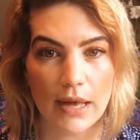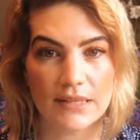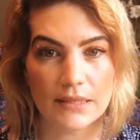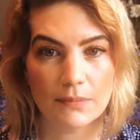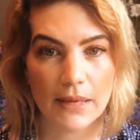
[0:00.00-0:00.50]
I
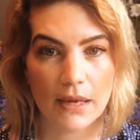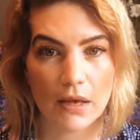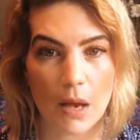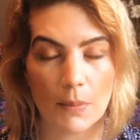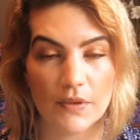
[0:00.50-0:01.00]
did make a
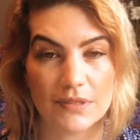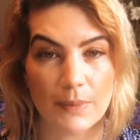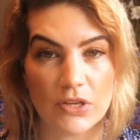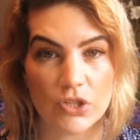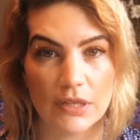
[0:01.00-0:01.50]
couple of
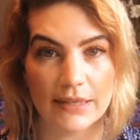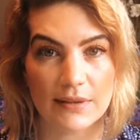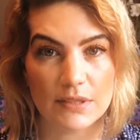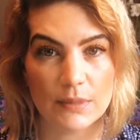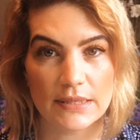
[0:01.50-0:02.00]
special
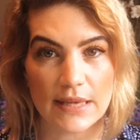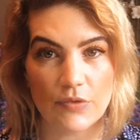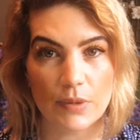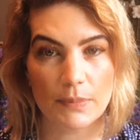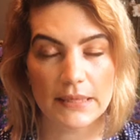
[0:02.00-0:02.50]
announcements at
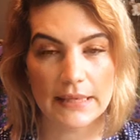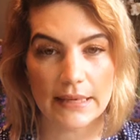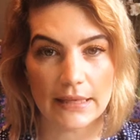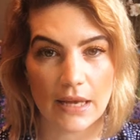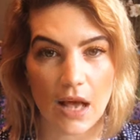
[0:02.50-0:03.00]
the
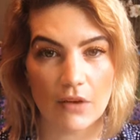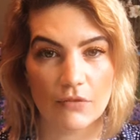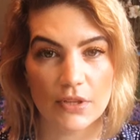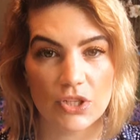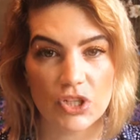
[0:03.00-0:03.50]
beginning
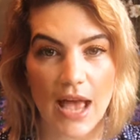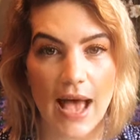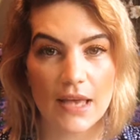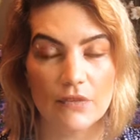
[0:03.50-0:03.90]
of the chat.